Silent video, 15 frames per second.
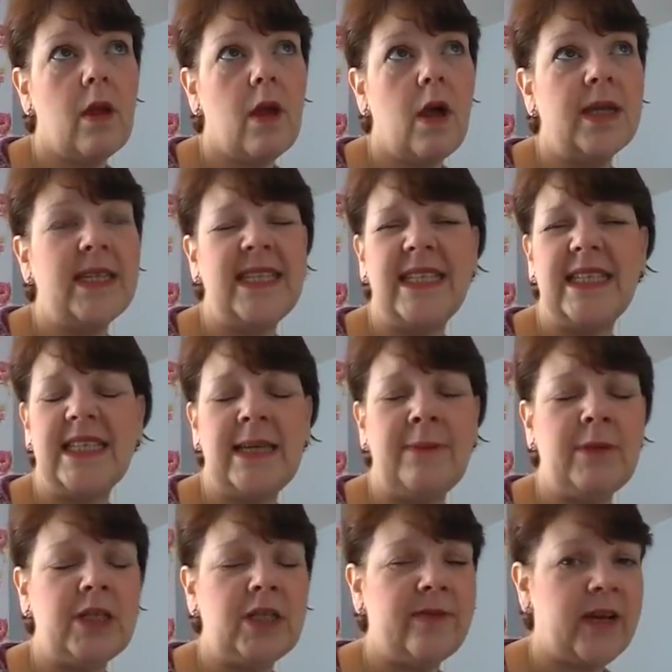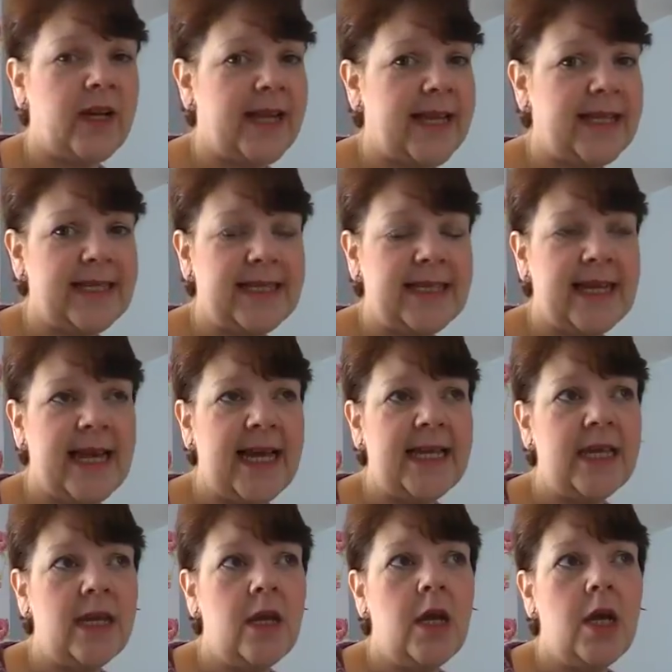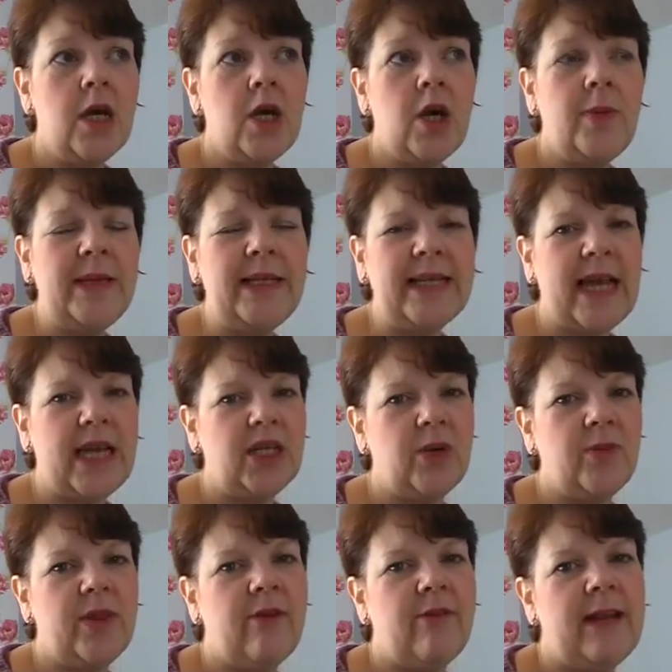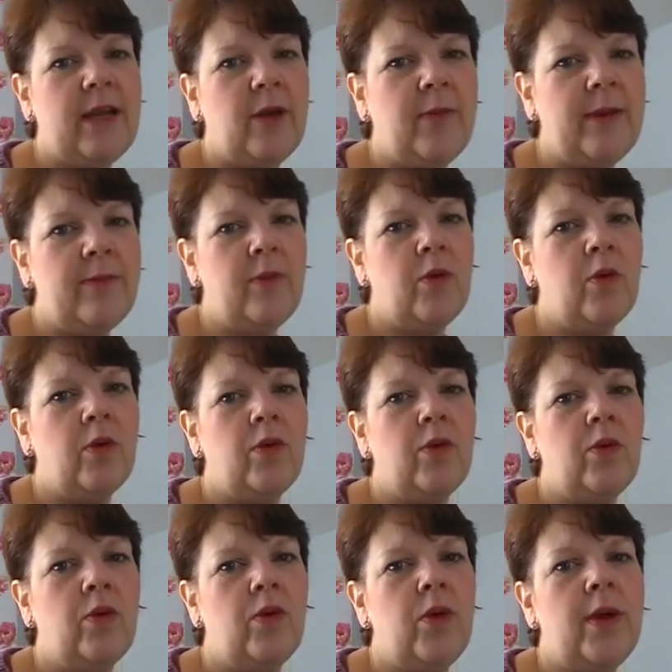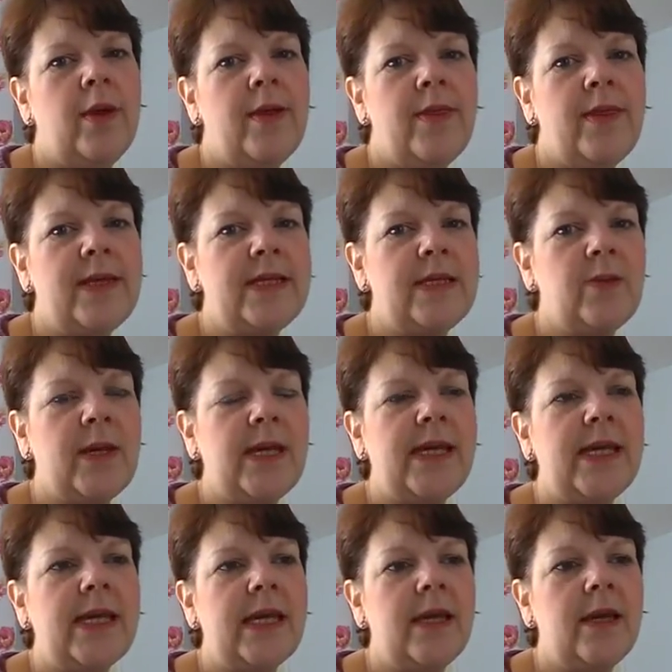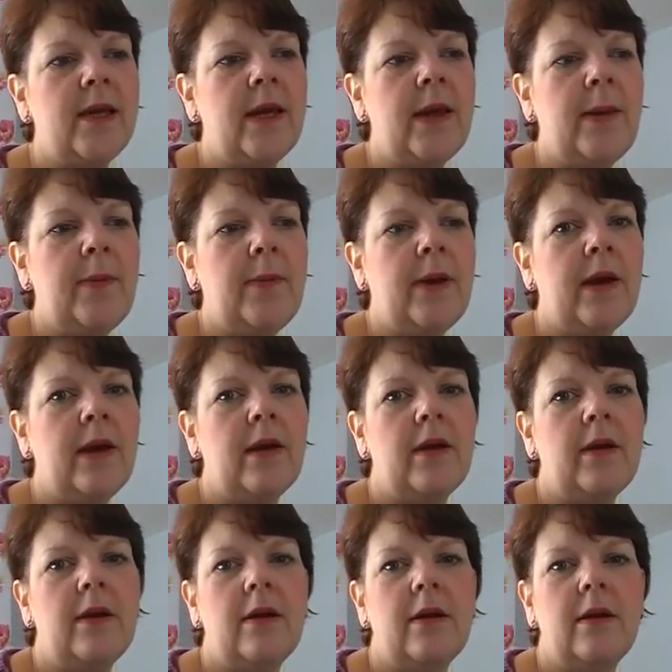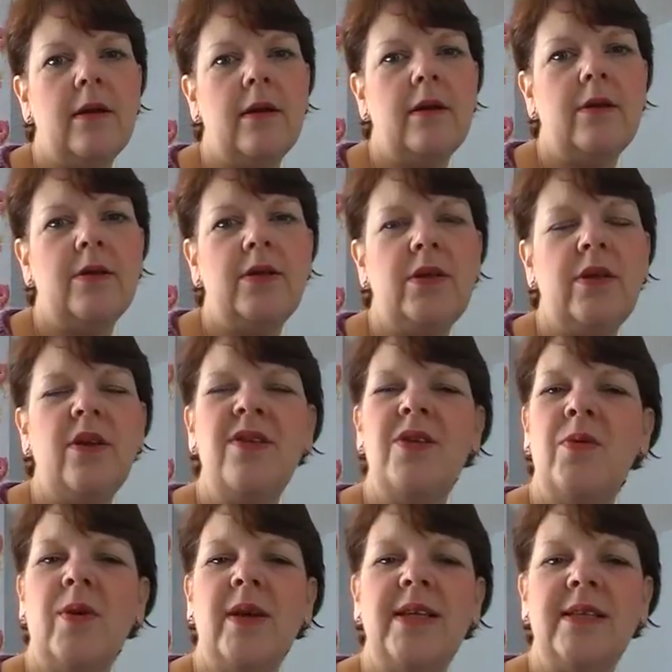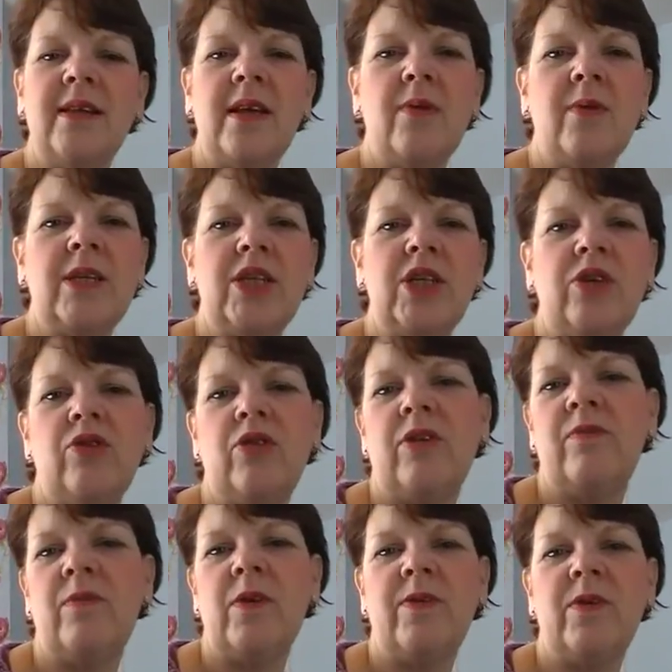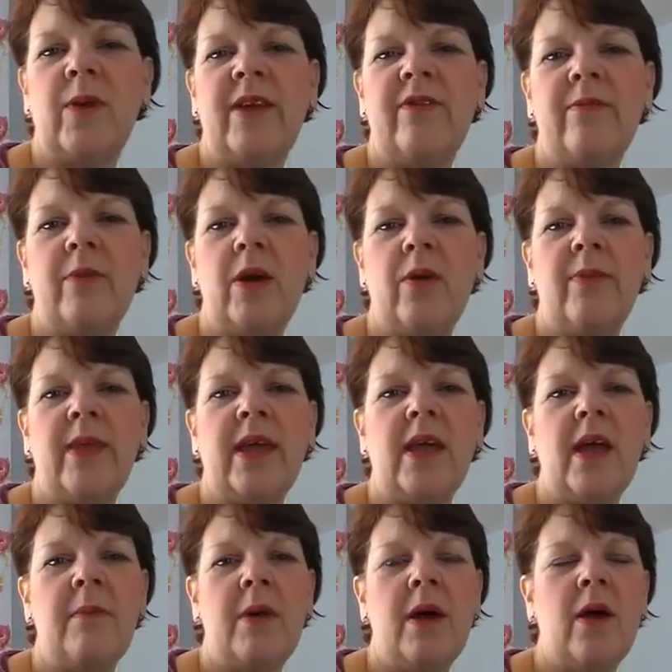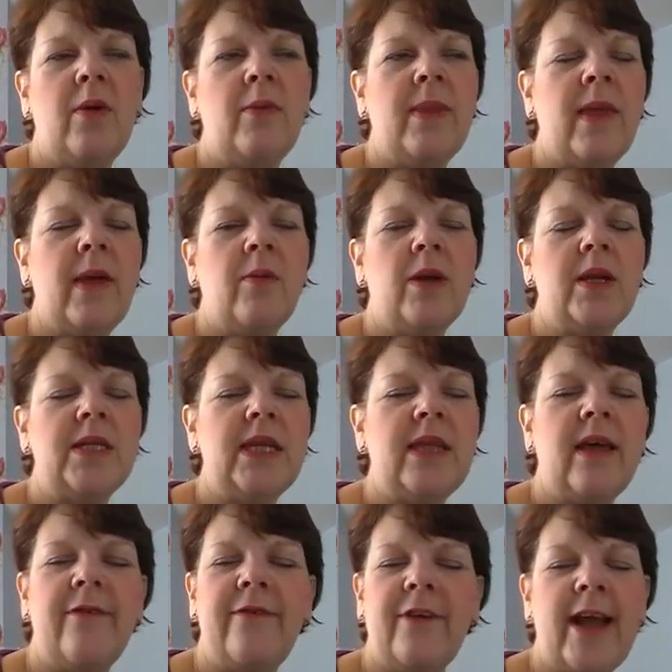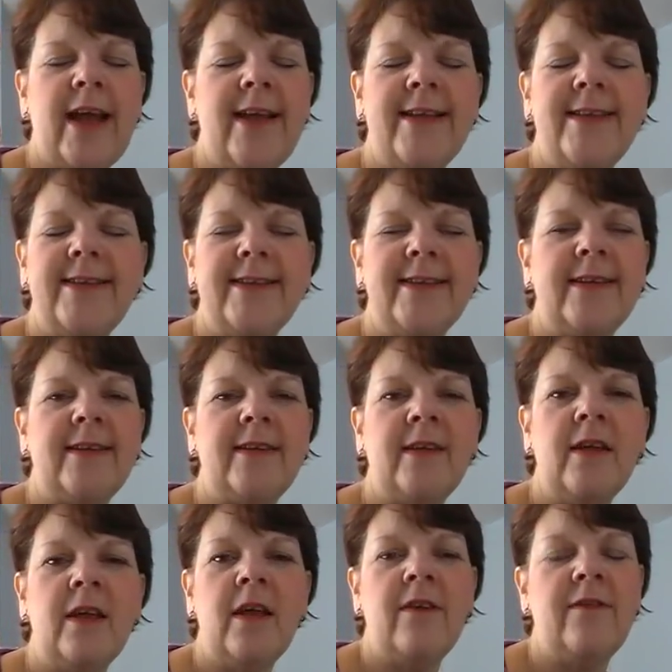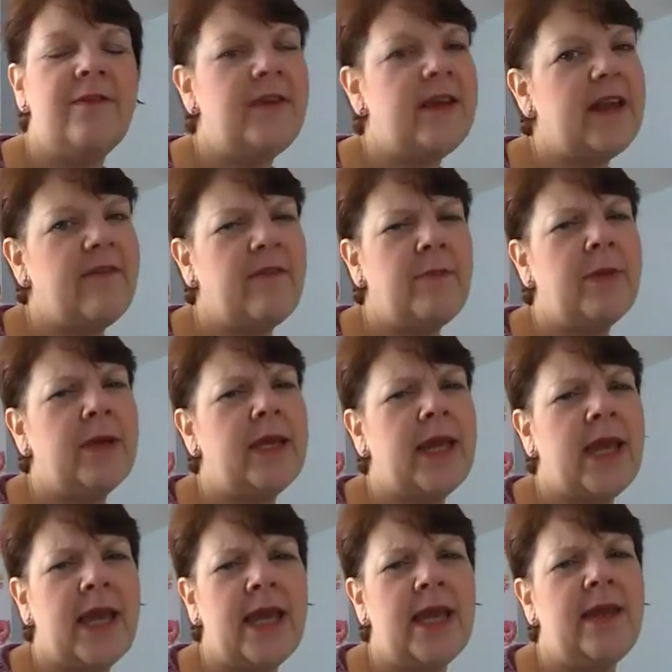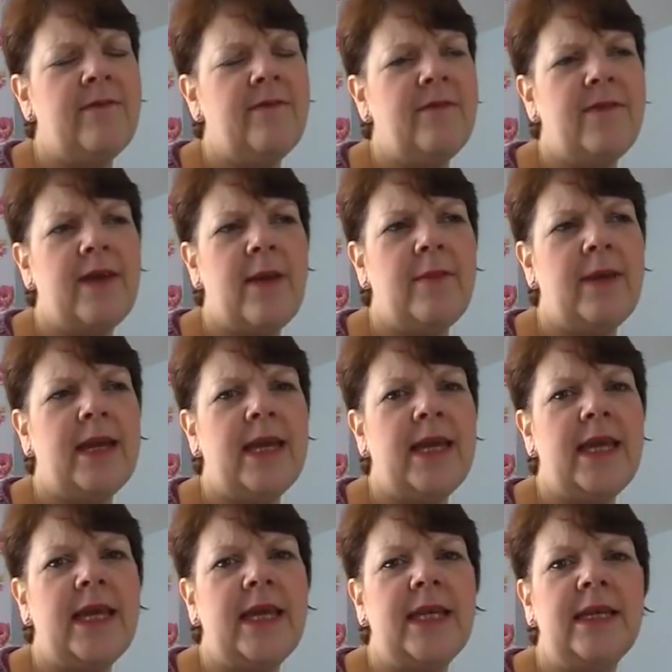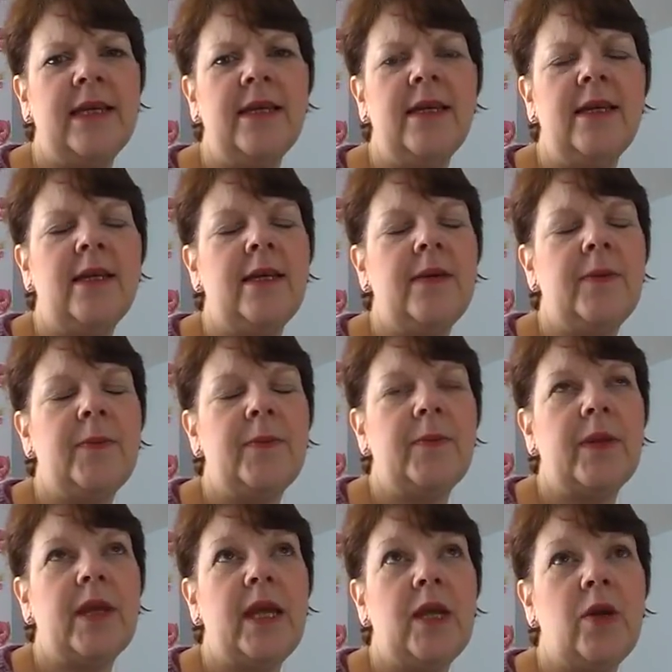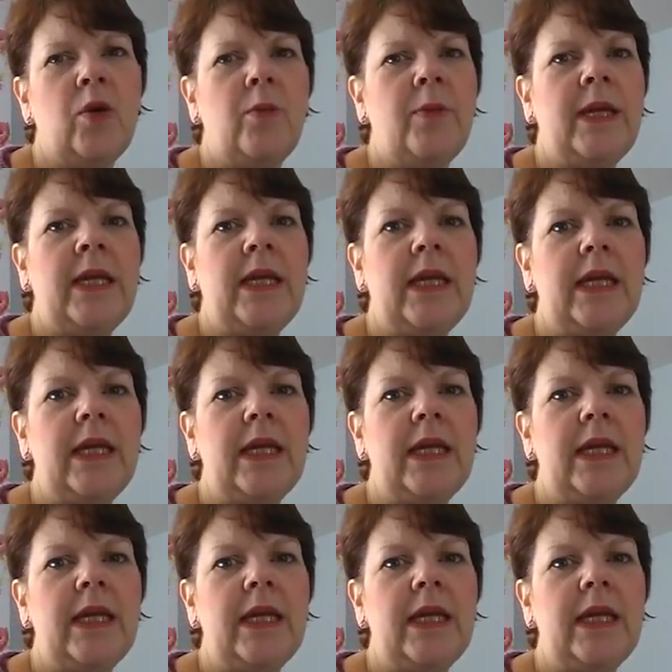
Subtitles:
I didn't see much of her yesterday. Hoping to catch up with her a little bit more this week, but you know what it's like when children have moved away from home. They come home and they want to see their friends and fitting everybody in and family, and it can all be,